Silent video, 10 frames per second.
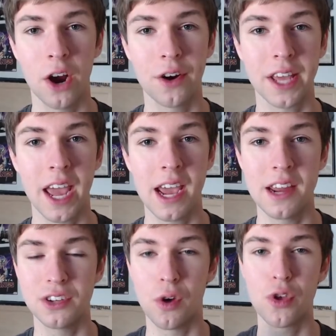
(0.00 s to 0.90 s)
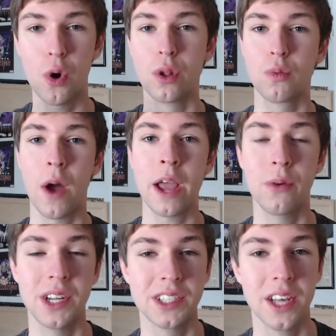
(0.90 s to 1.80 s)
The arcades, the old white
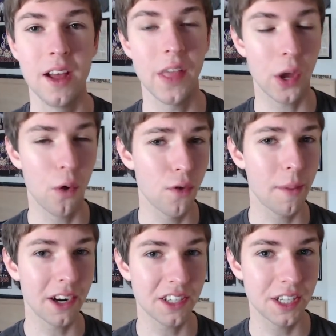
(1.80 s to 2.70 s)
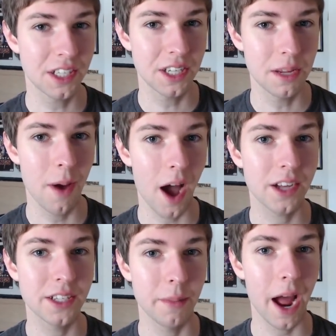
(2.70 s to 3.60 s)
ones, they go for about
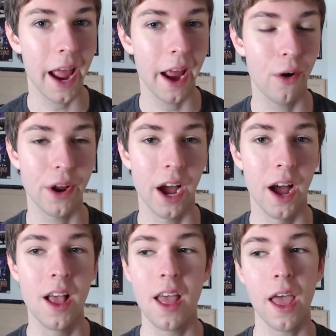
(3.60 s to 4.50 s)
$60 in my area.